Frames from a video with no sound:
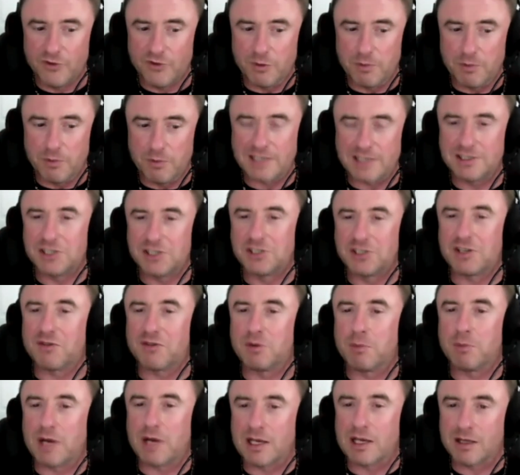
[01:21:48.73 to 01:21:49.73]
the message of a
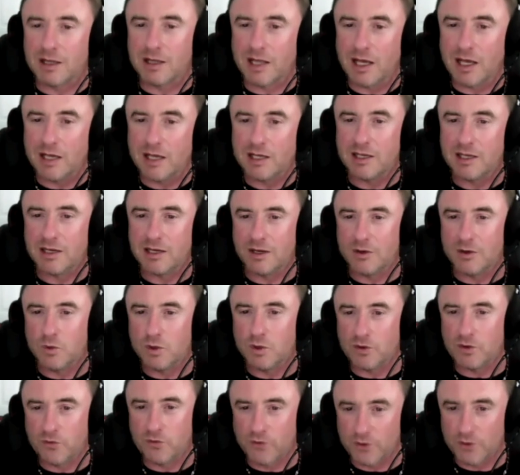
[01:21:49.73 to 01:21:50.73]
Michael Eigen and a
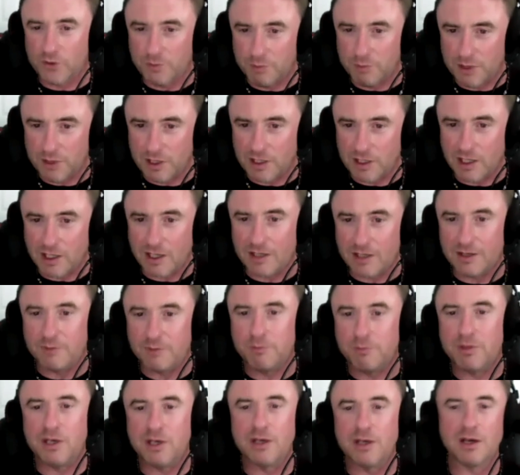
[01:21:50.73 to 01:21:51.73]
Wilfred Bion, and
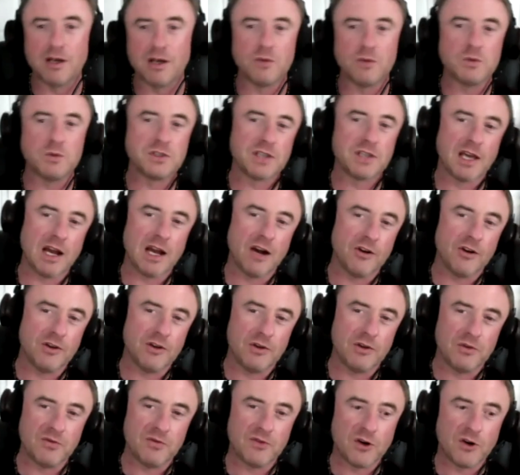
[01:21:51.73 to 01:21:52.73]
Bion was
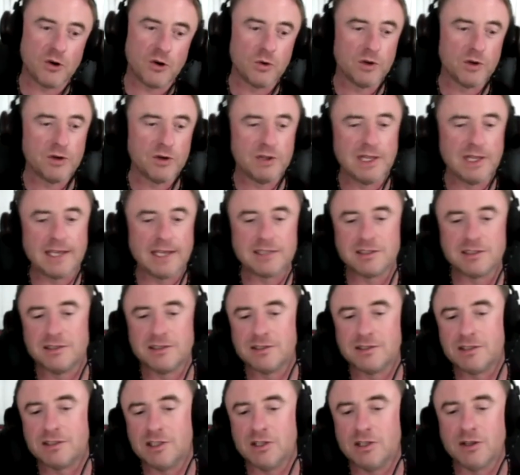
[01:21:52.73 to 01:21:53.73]
carrying forward
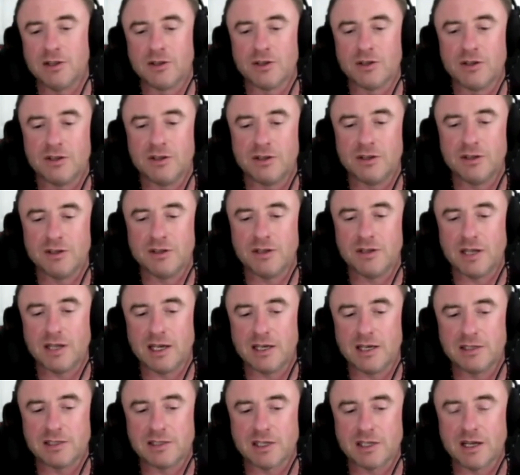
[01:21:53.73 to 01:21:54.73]
lessons he learned
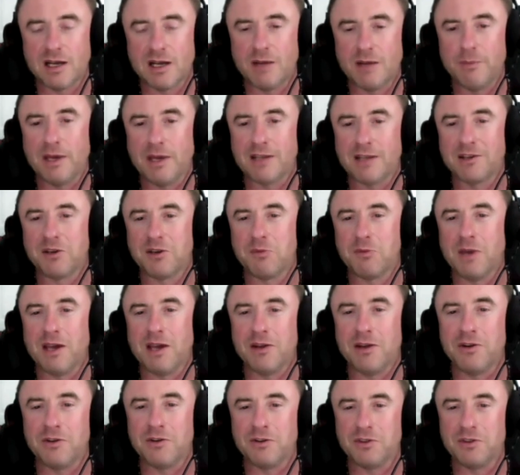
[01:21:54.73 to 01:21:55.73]
as a combat
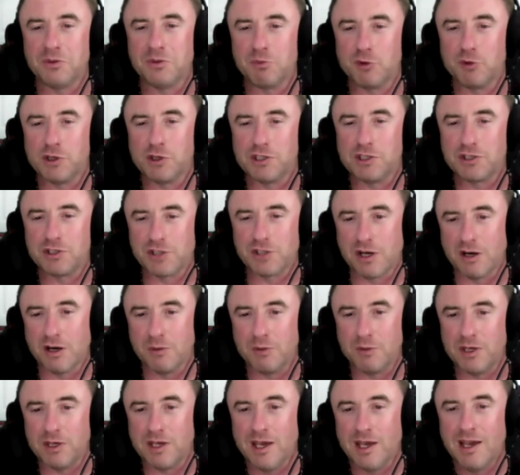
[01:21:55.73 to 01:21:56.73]
commander in the British
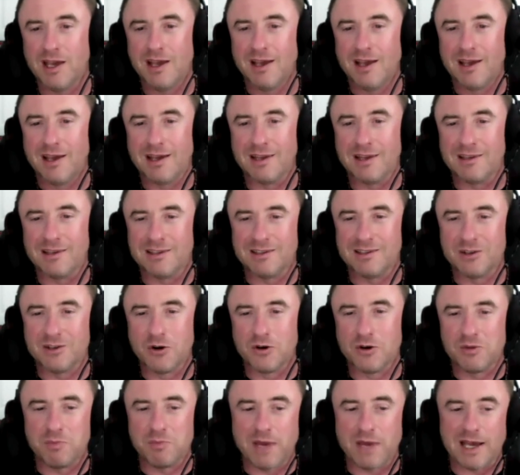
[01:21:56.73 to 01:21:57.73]
Army, and
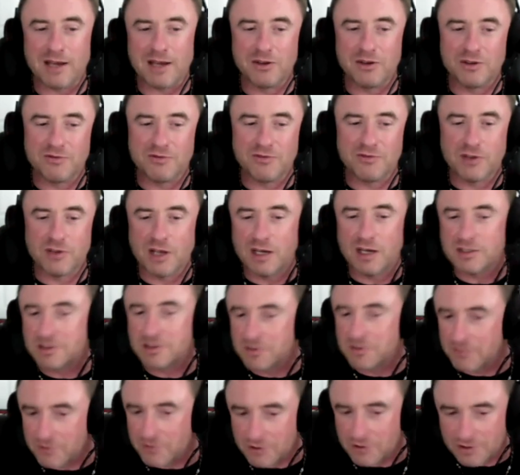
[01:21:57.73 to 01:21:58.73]
going back to
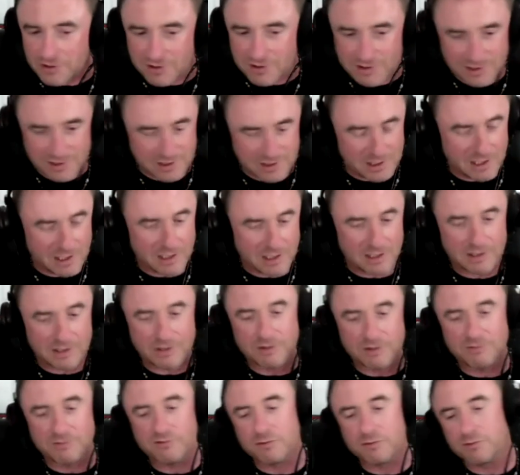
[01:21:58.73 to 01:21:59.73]
philosophers, uh, you
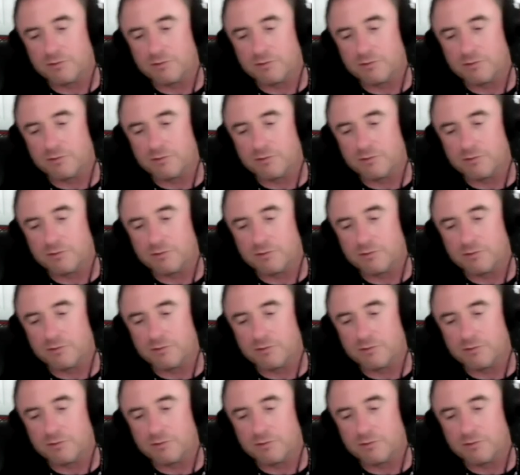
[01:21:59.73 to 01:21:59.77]
know, from the